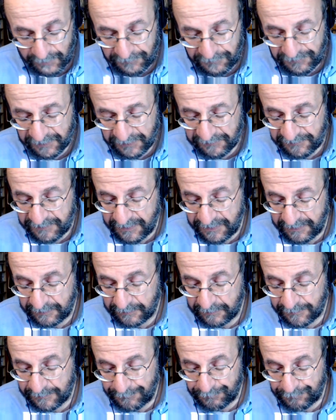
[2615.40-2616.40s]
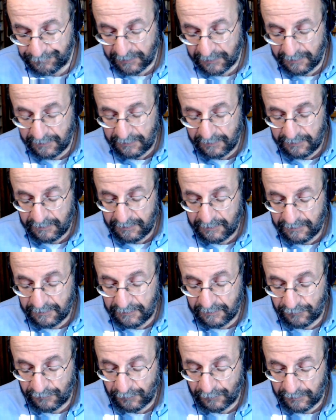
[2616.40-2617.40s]
16,
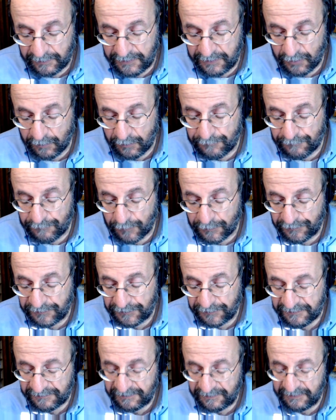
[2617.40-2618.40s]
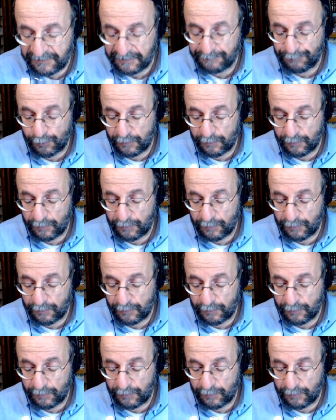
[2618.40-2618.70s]
here in verse 16,